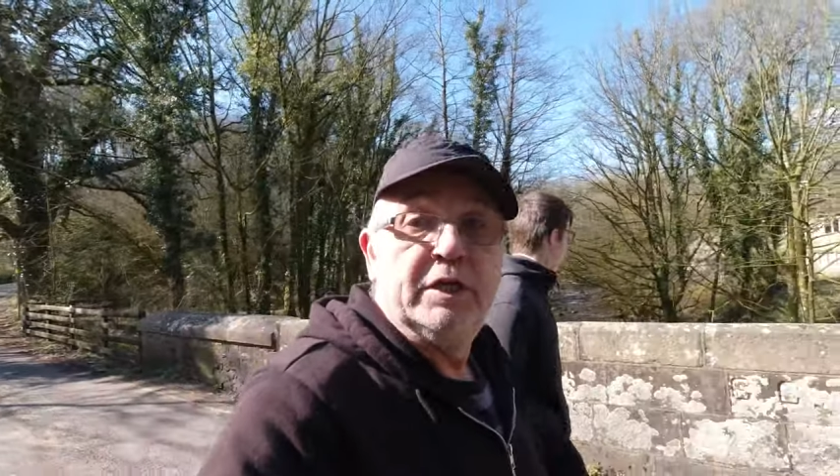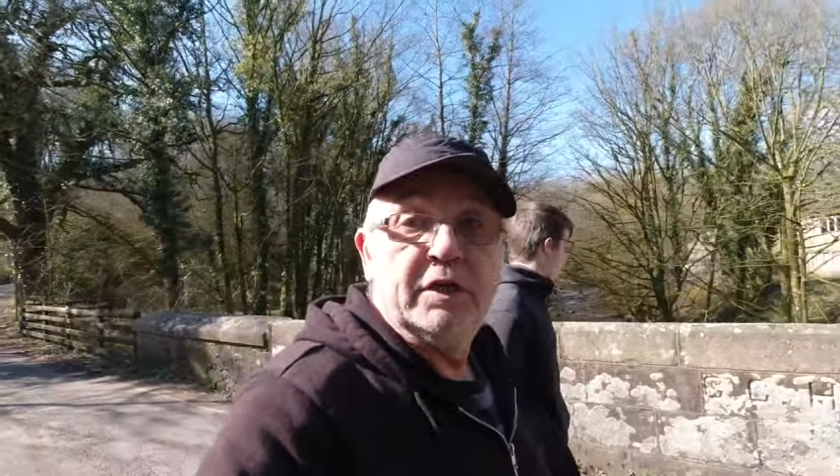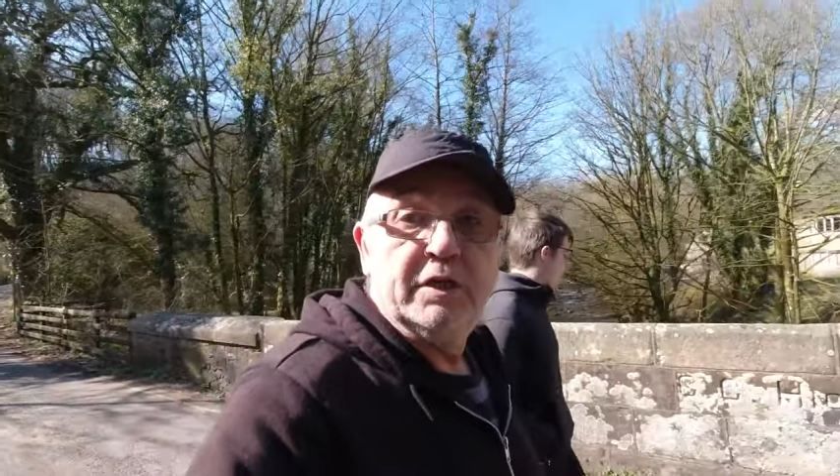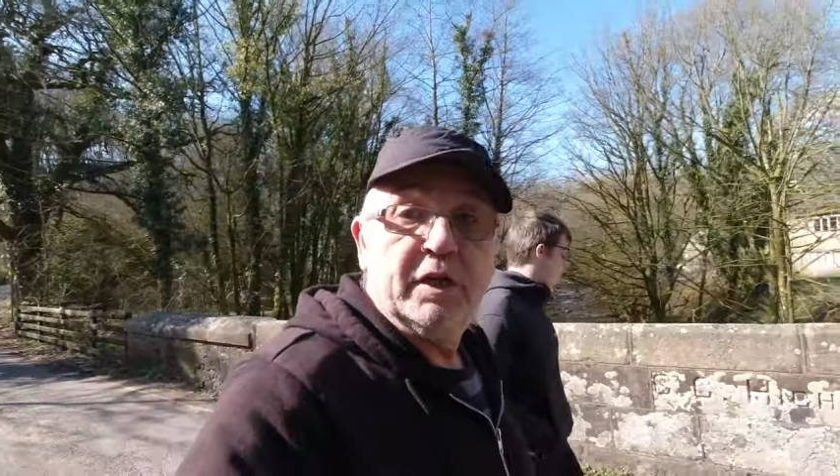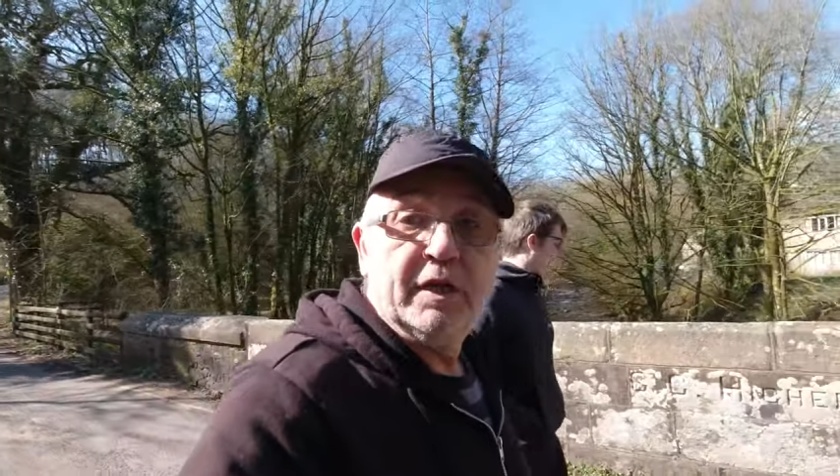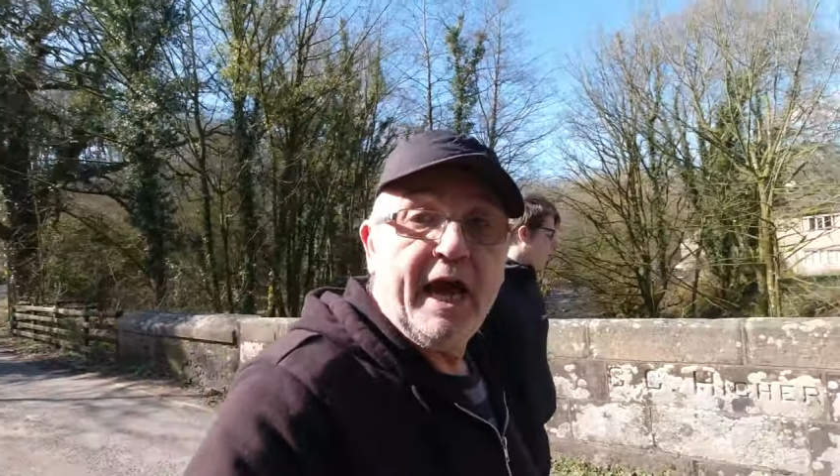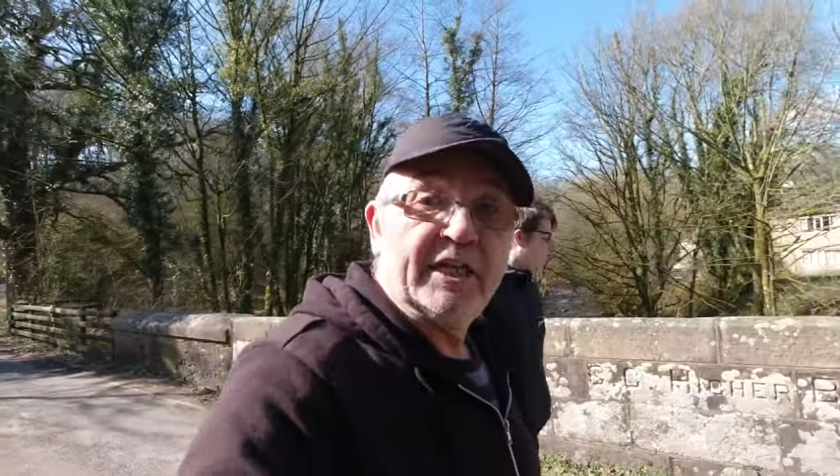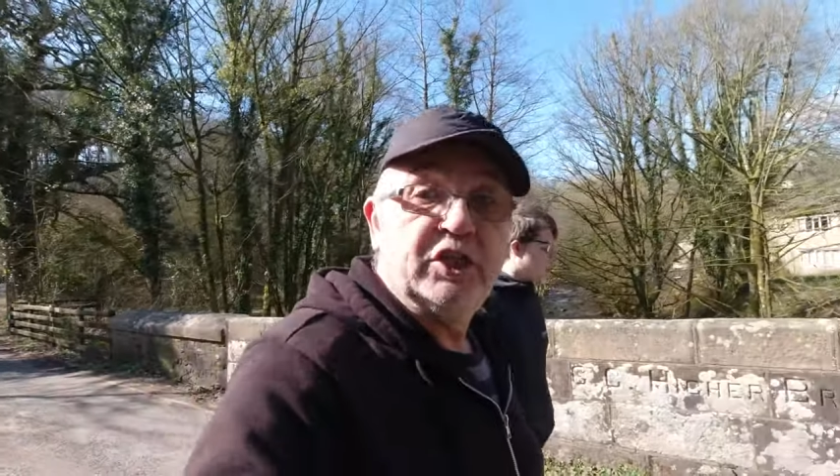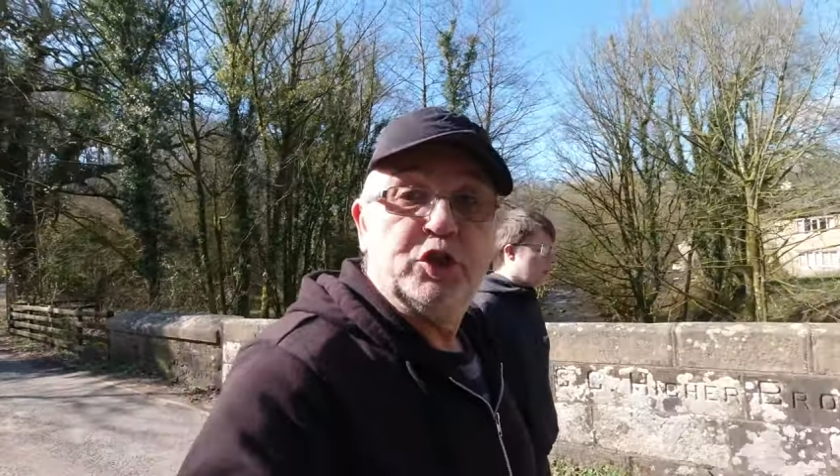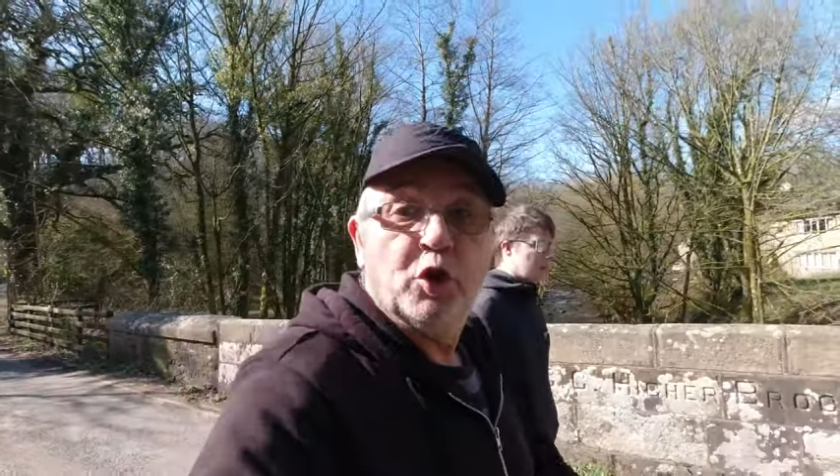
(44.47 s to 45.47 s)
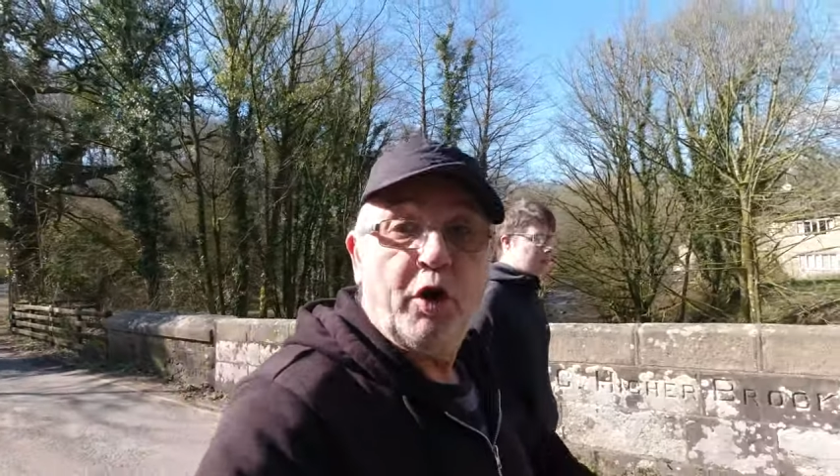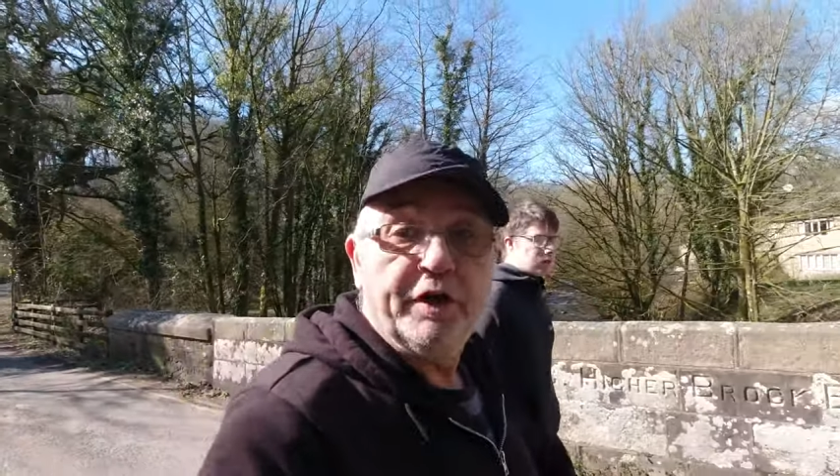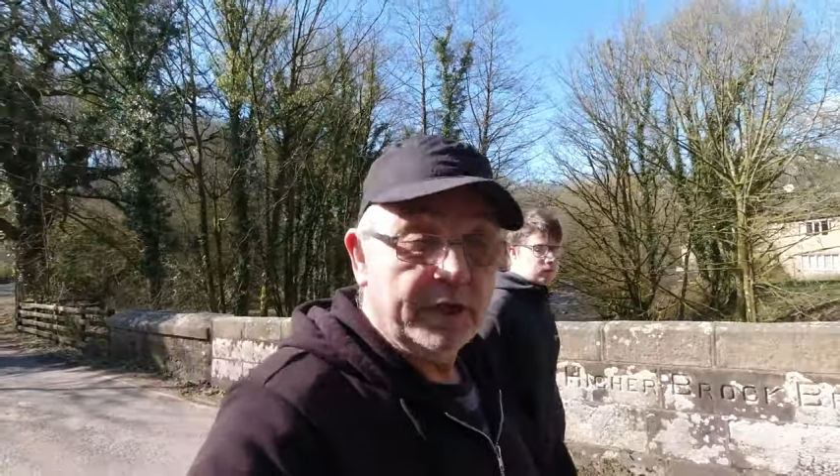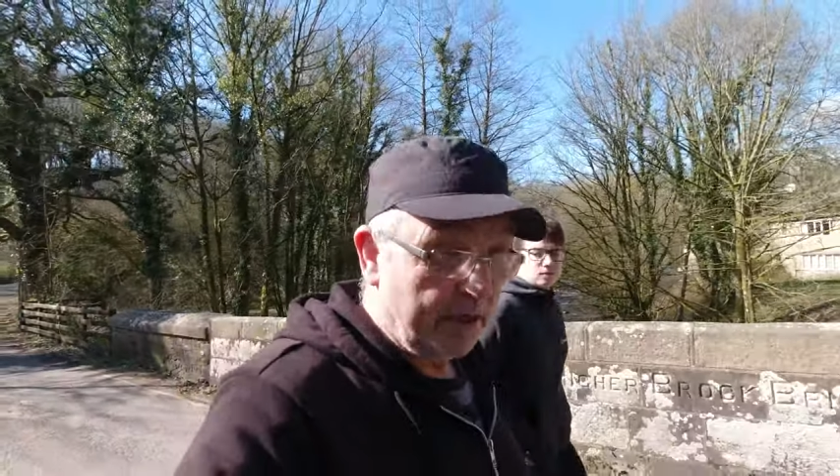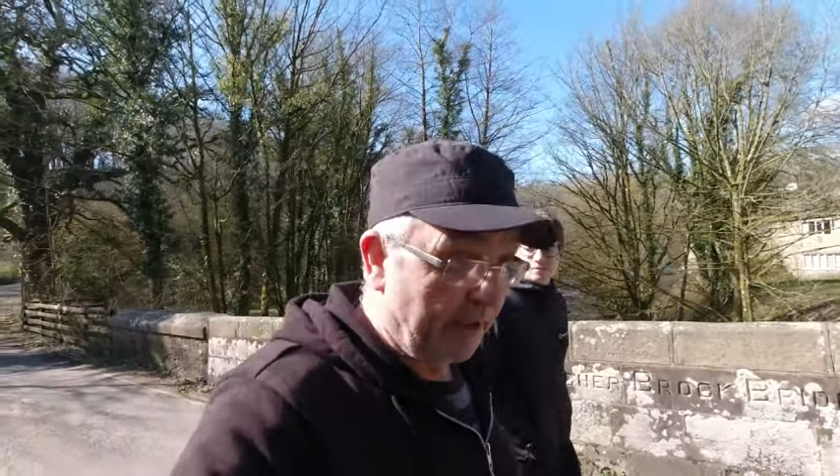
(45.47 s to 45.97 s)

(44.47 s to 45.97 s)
you can ask to join